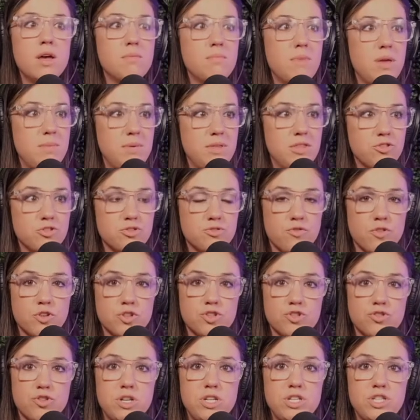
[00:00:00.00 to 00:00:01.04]
Maybe there's
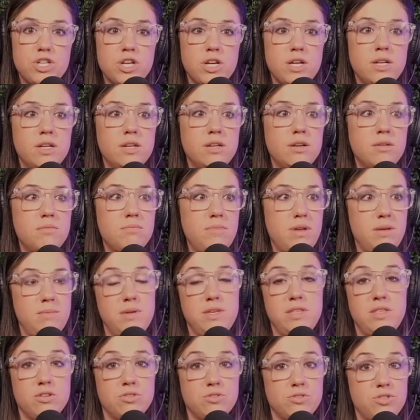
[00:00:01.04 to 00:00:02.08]
frustration. Maybe
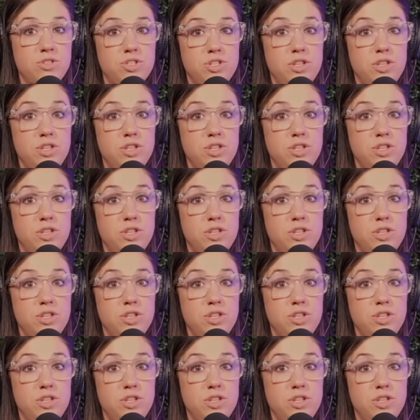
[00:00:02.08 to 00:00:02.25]
there's